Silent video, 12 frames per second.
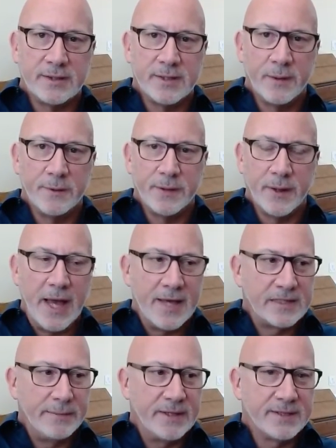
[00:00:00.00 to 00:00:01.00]
So there
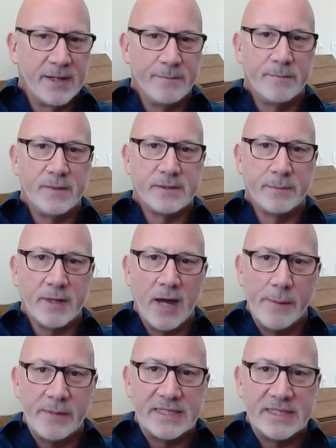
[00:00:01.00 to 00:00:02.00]
has to be some
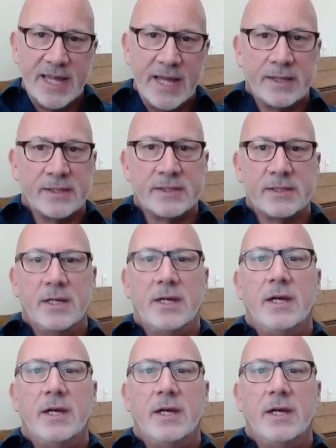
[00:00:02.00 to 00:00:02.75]
common sense